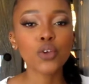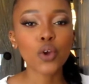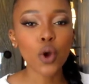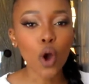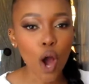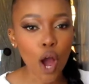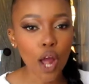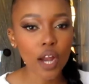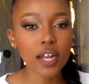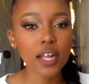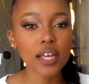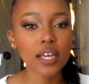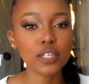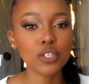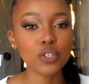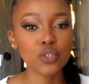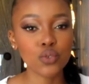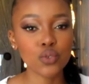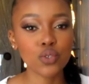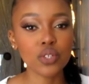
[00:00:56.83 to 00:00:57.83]
on a
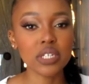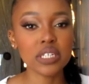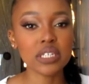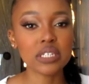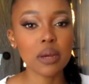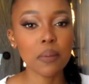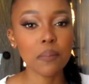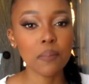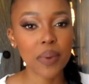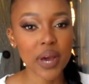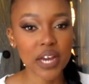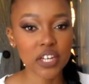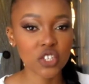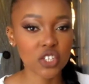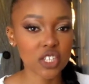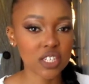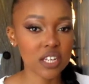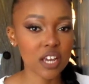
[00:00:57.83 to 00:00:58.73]
student budget.